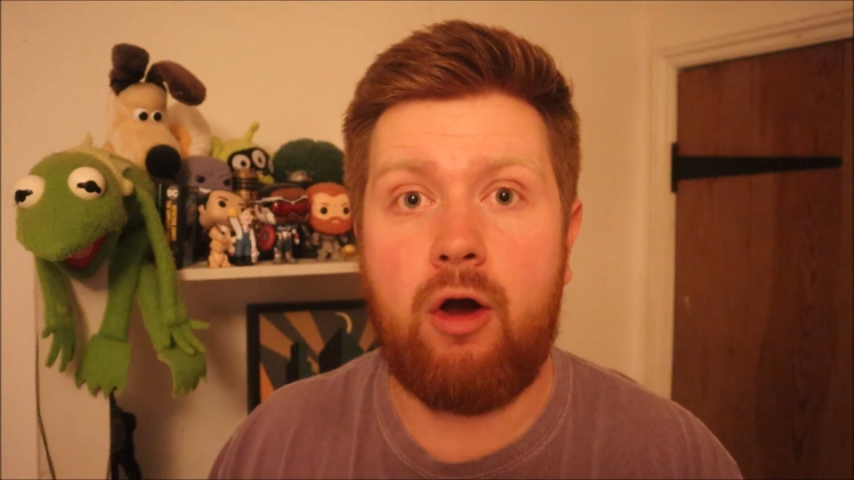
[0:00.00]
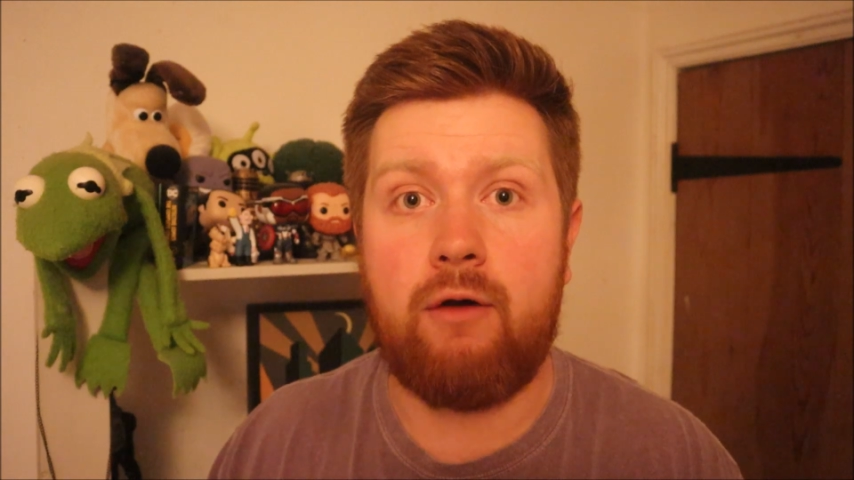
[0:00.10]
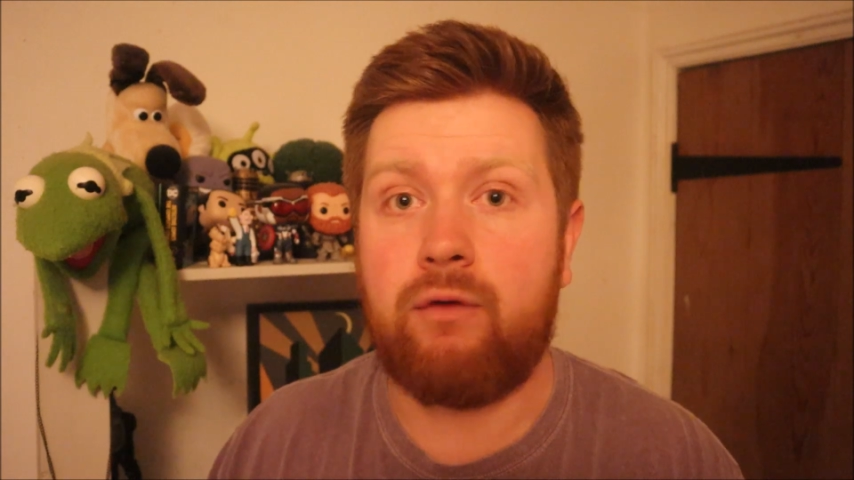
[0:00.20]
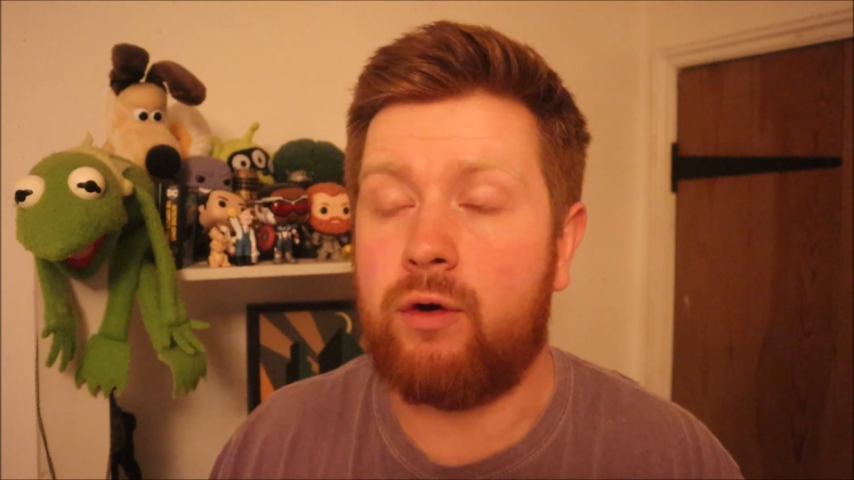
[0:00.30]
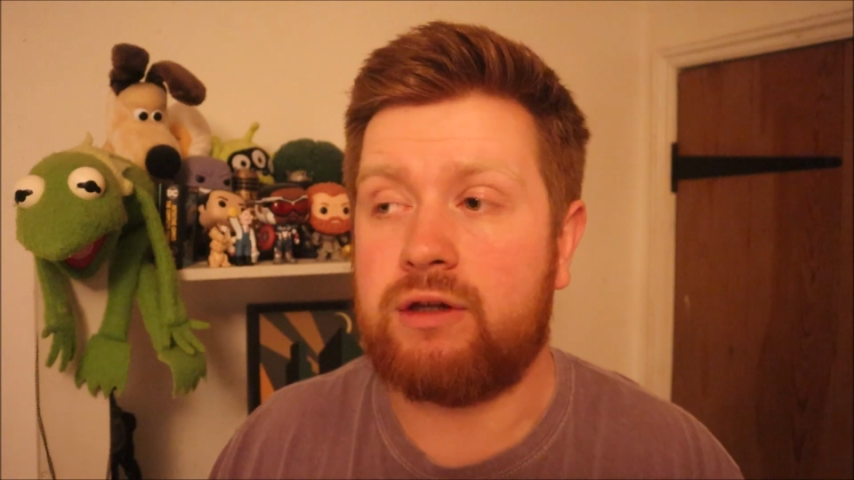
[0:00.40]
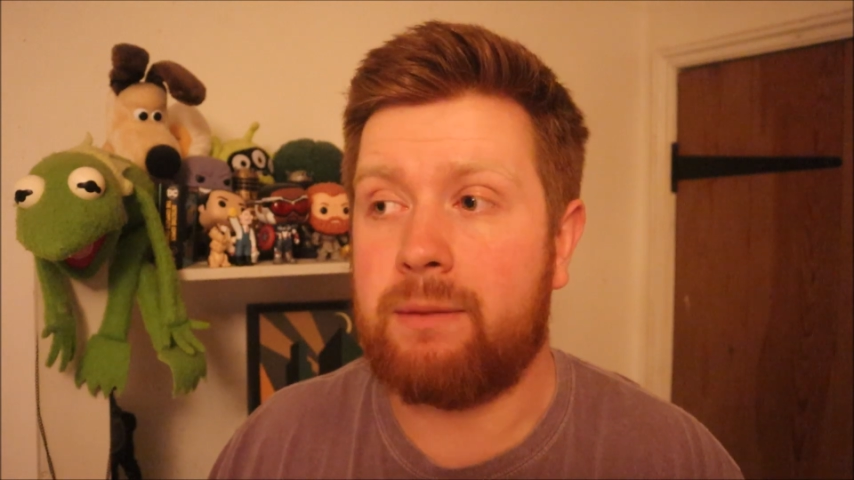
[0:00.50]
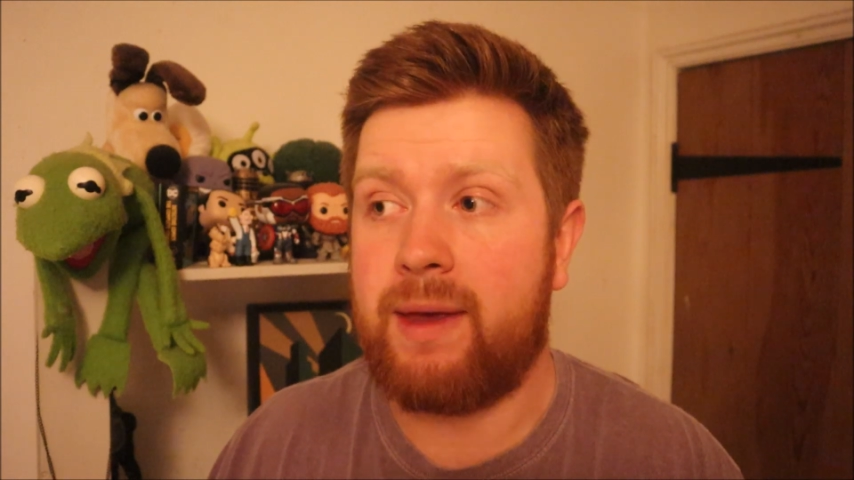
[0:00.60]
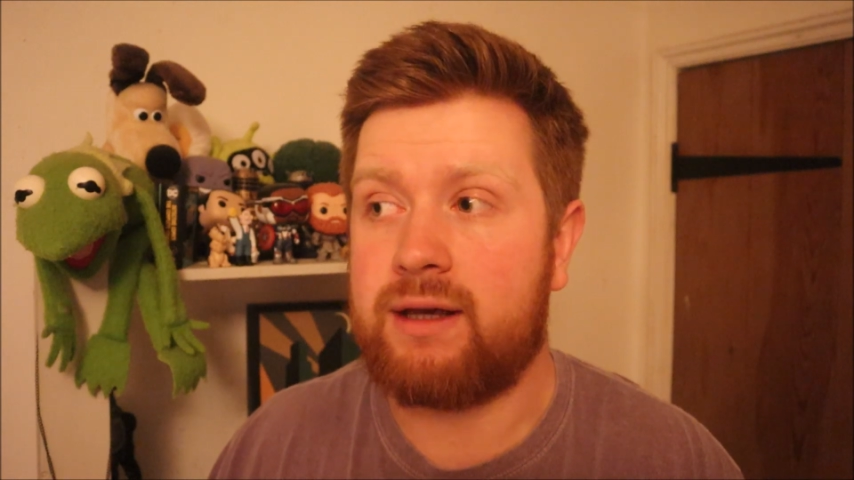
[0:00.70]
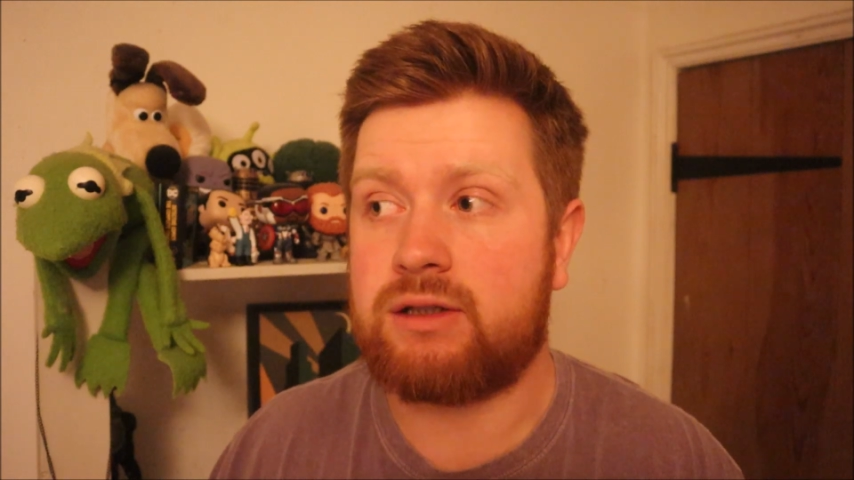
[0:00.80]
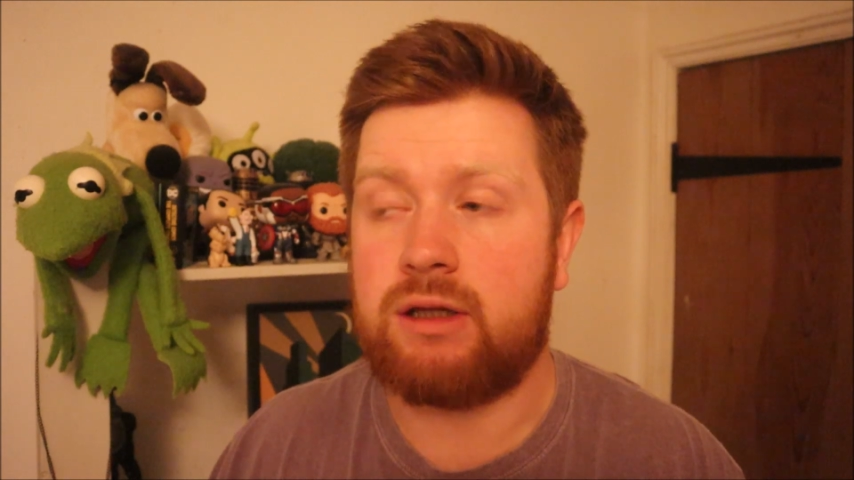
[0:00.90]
avoid the big